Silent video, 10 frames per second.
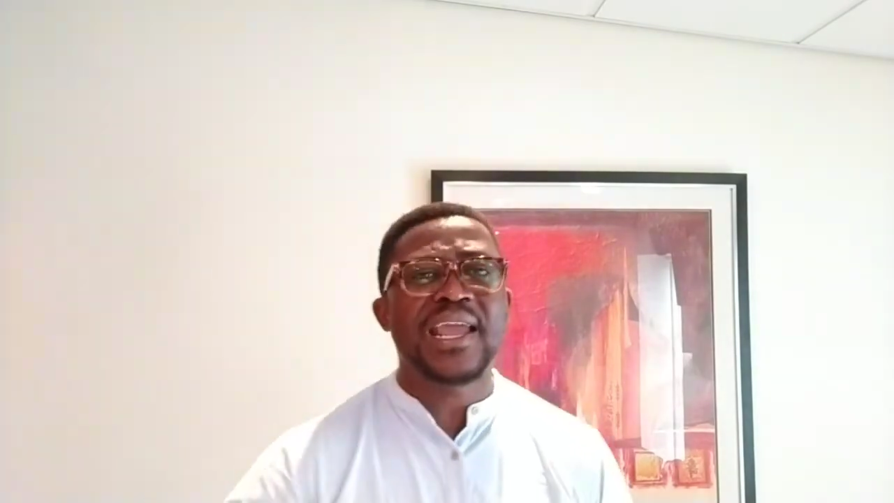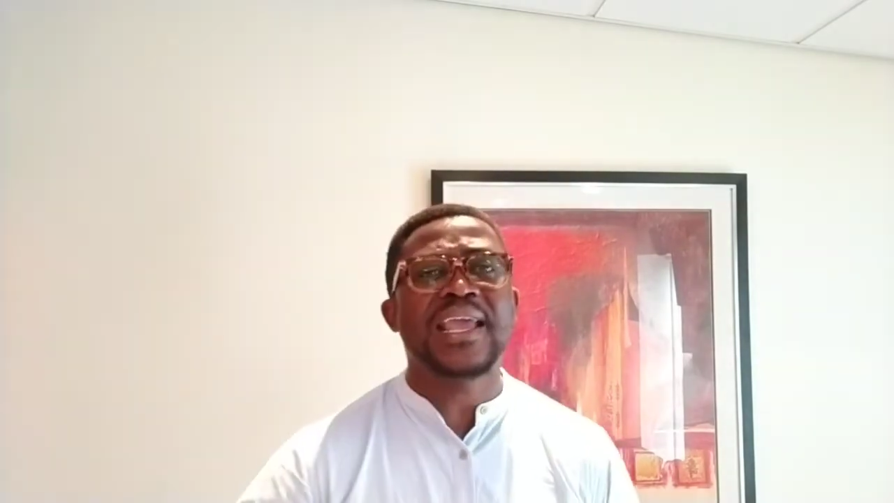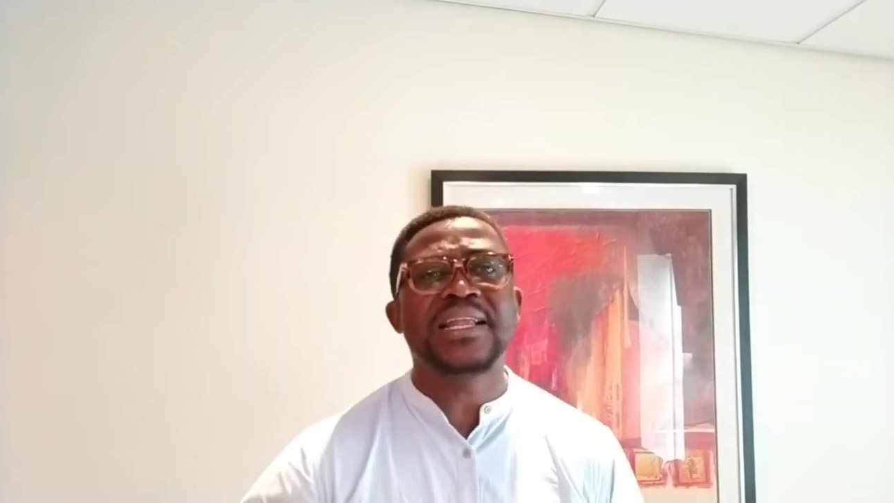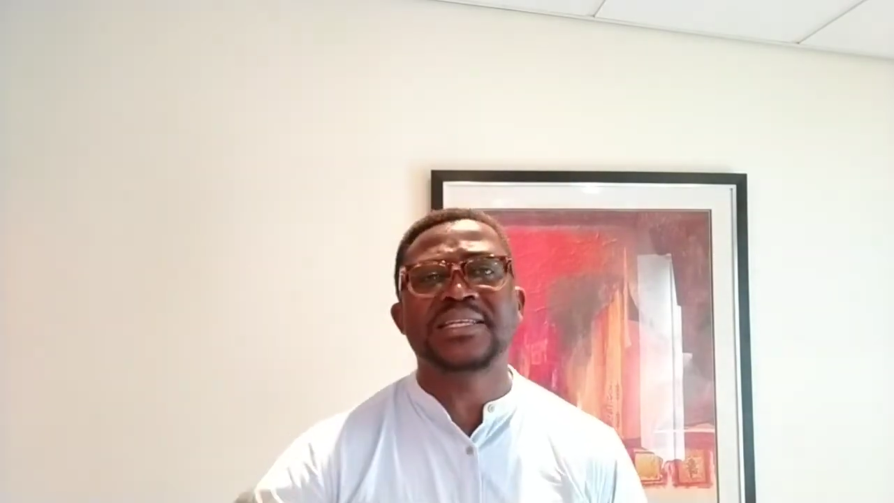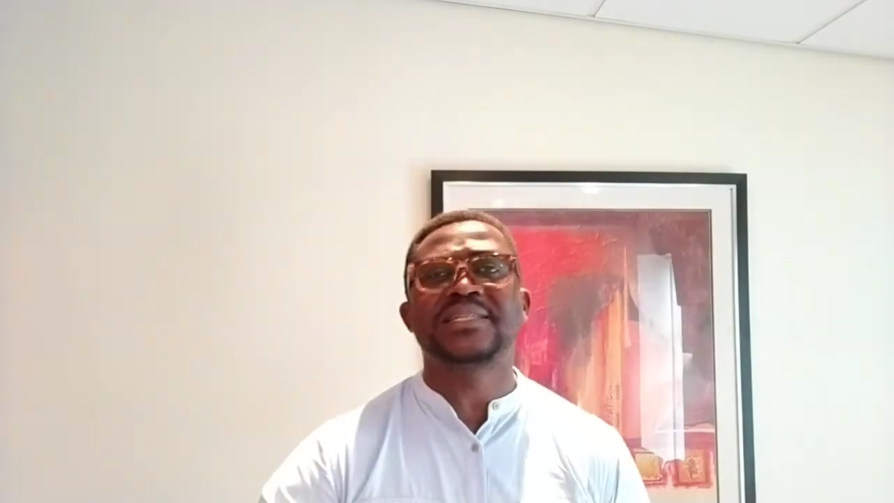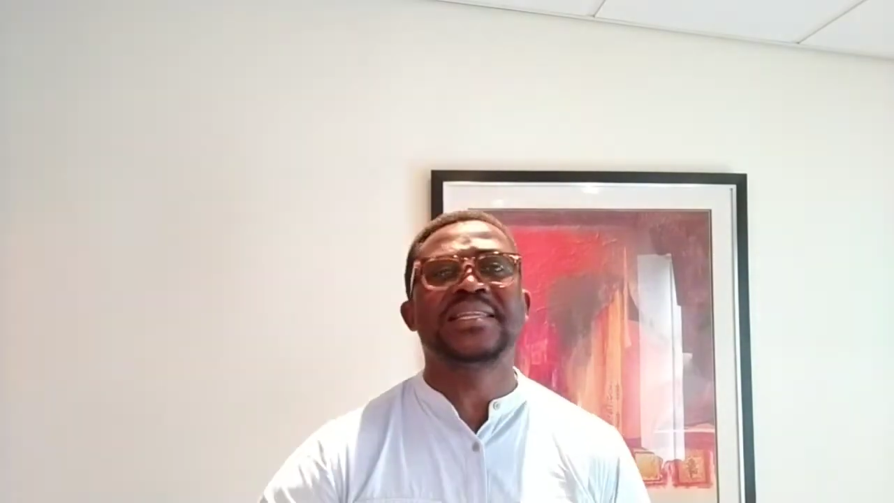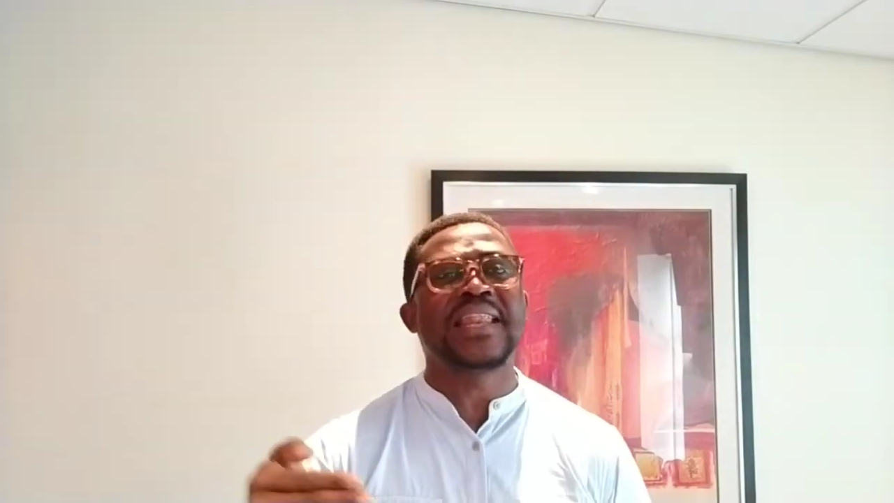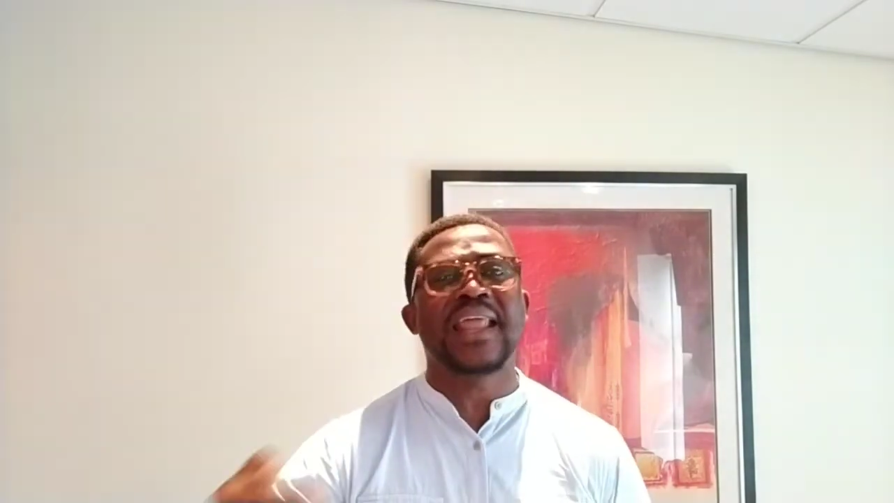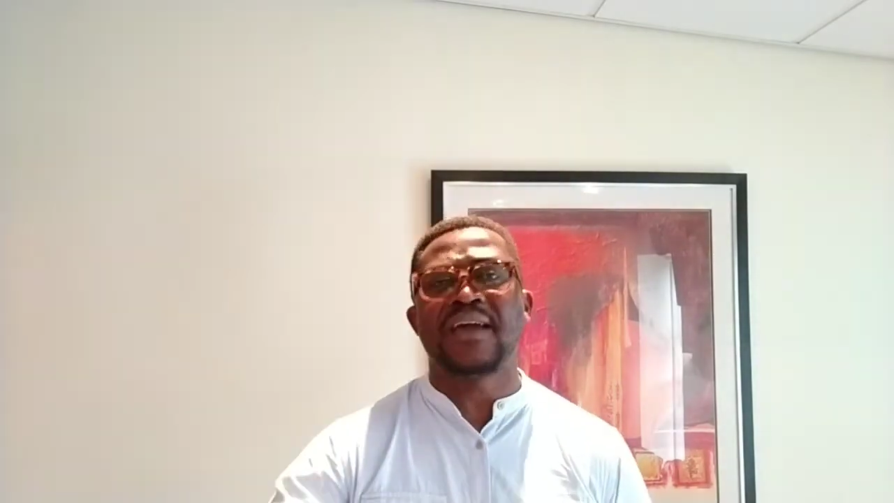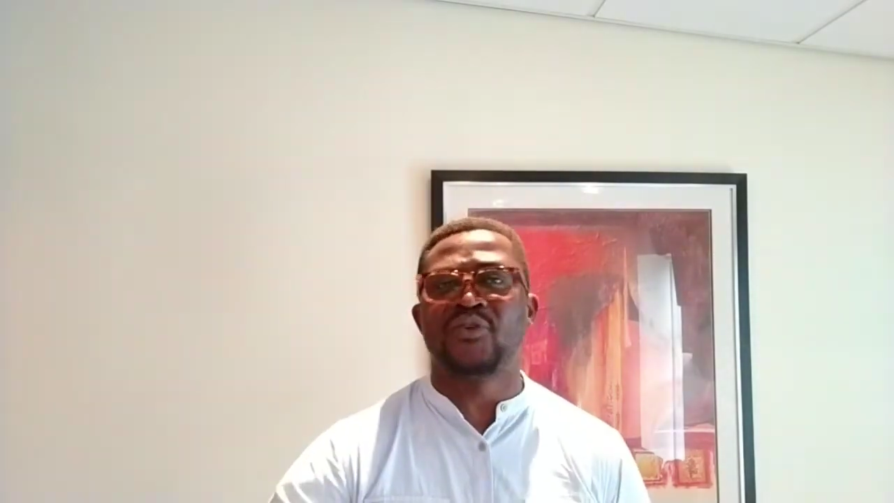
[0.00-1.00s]
it is
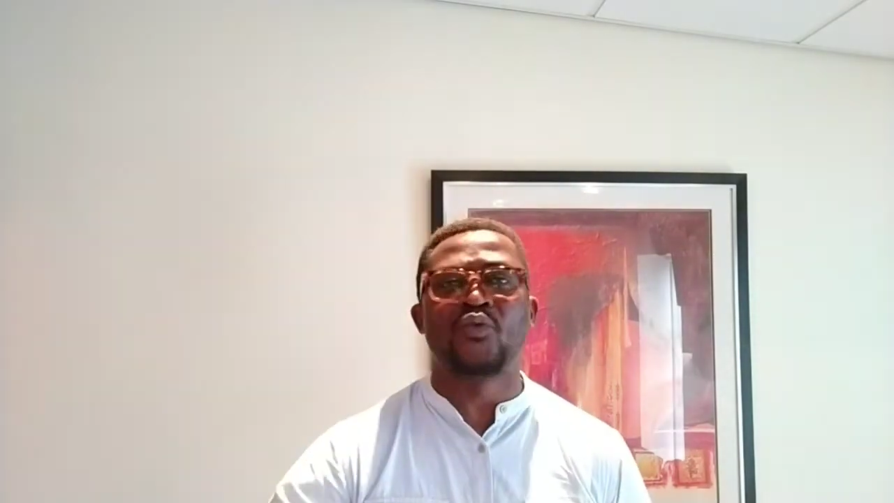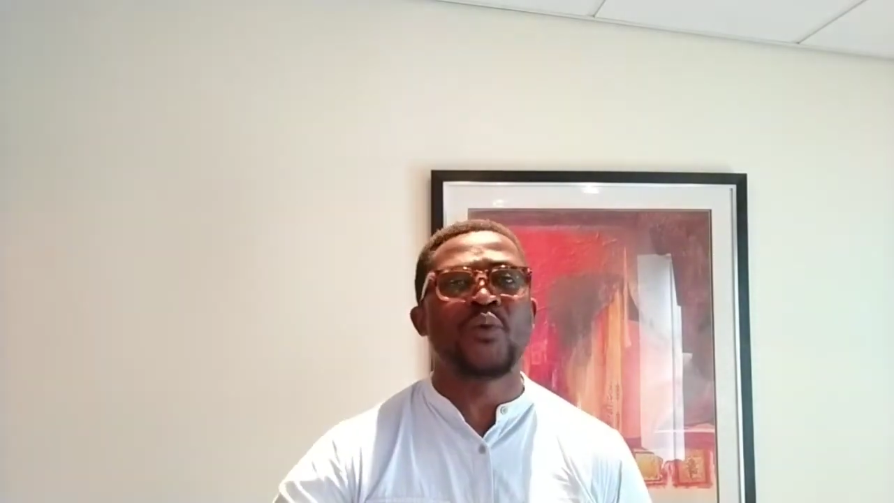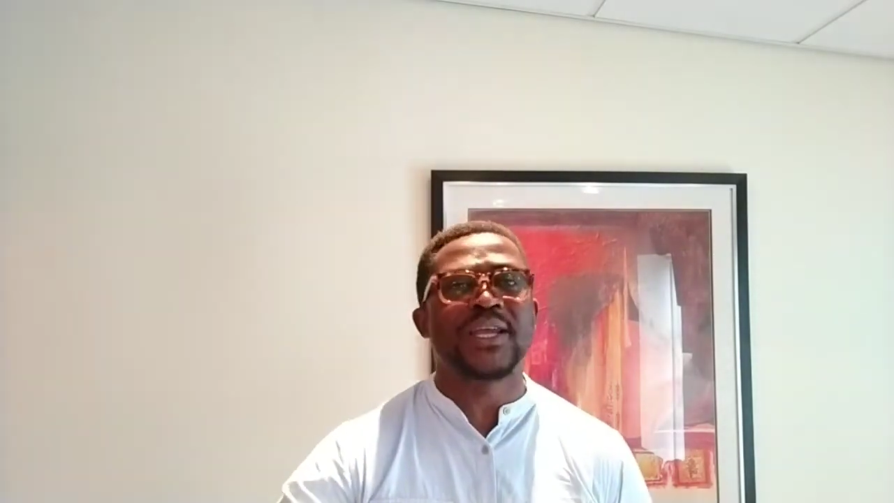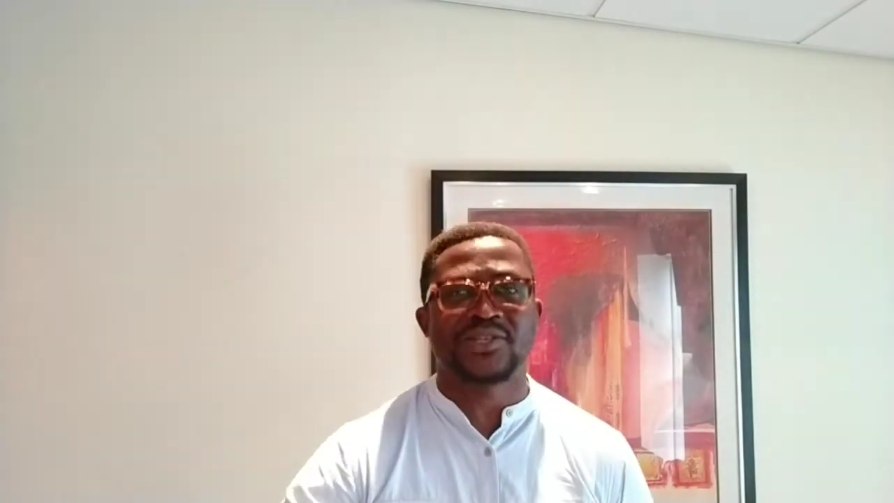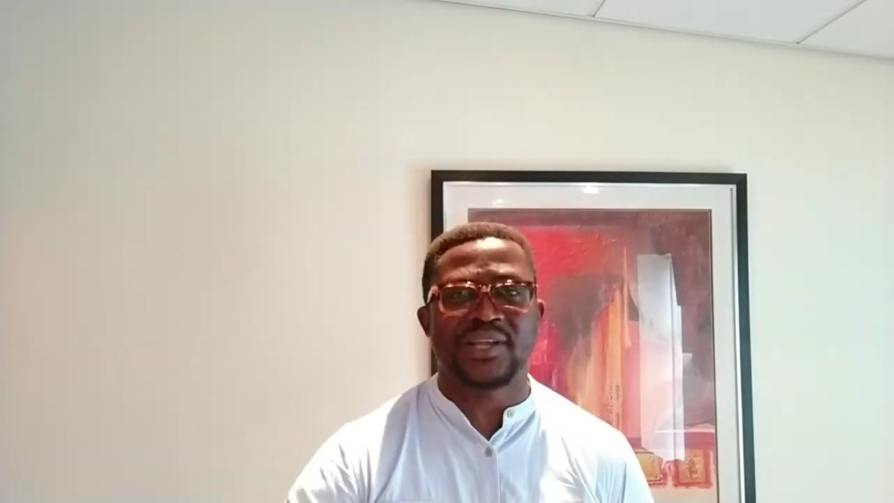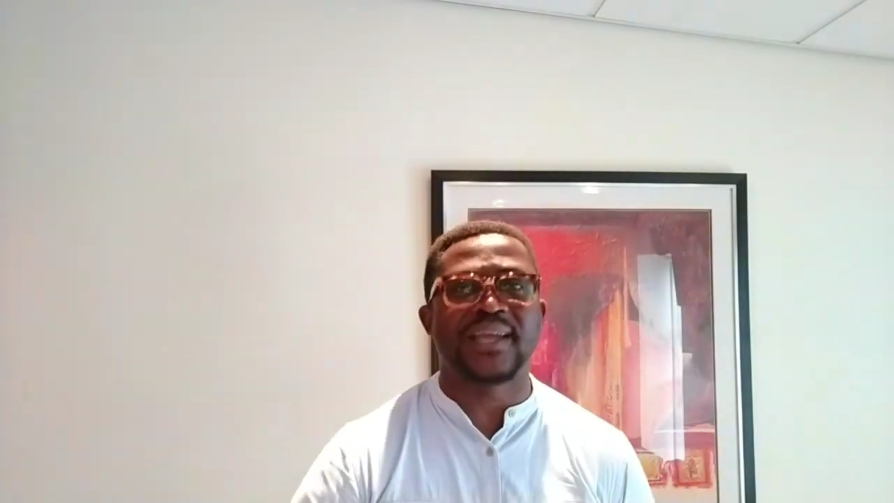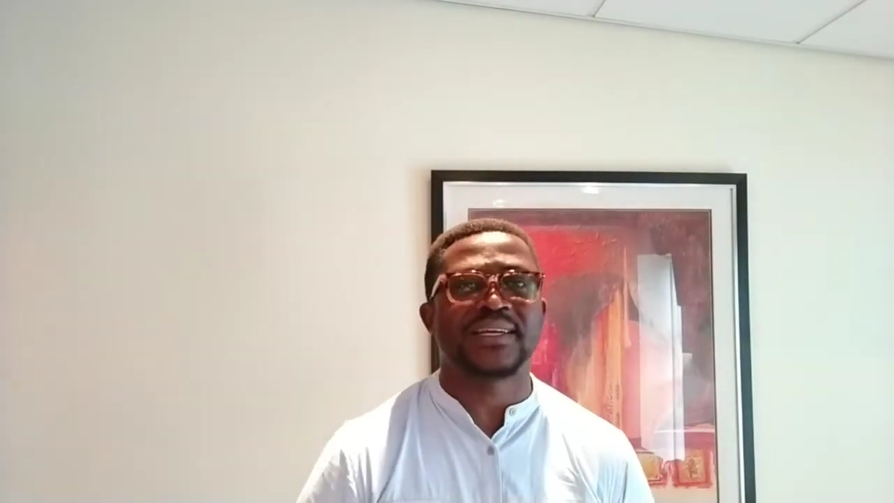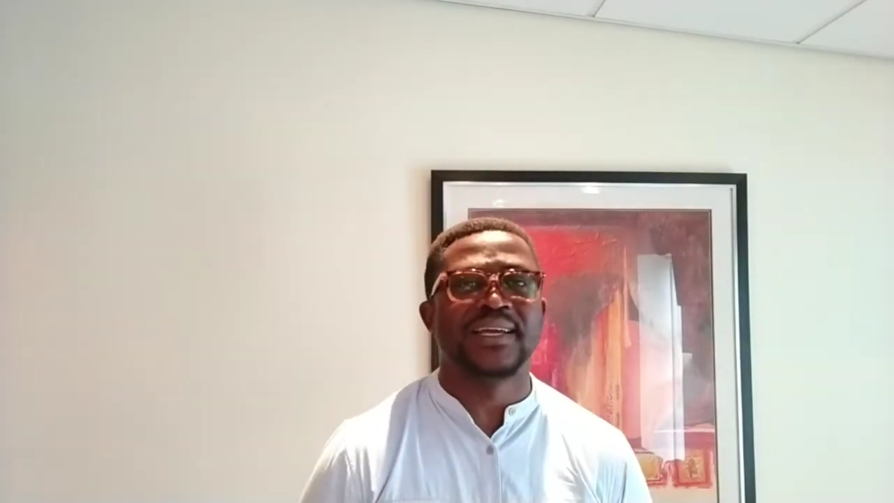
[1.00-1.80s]
never wasted